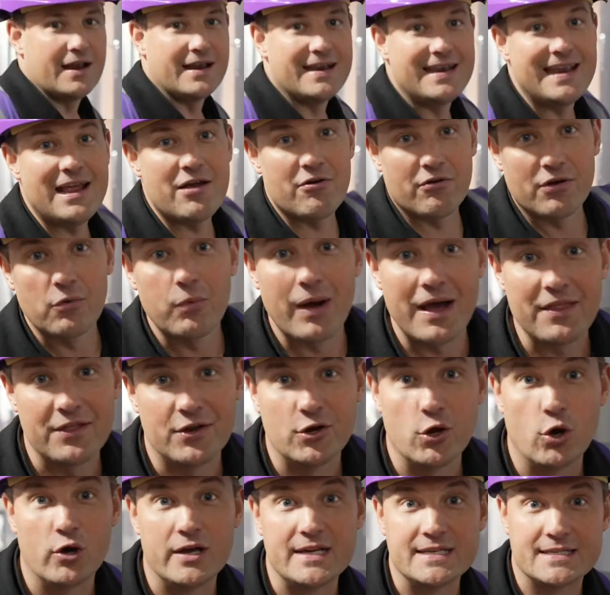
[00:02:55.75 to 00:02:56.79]
nearer where the
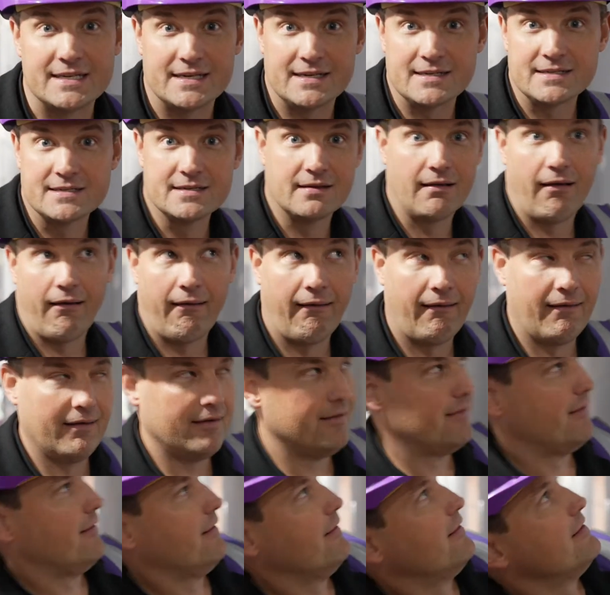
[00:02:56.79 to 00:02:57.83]
noise is,
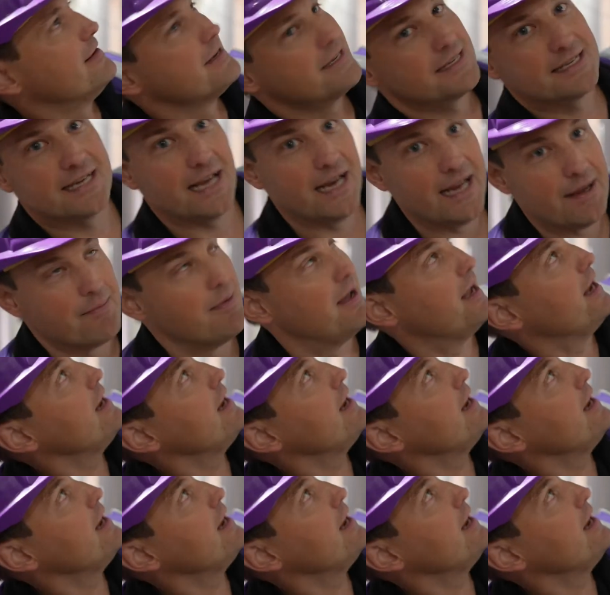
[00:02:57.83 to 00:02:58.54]
silly me,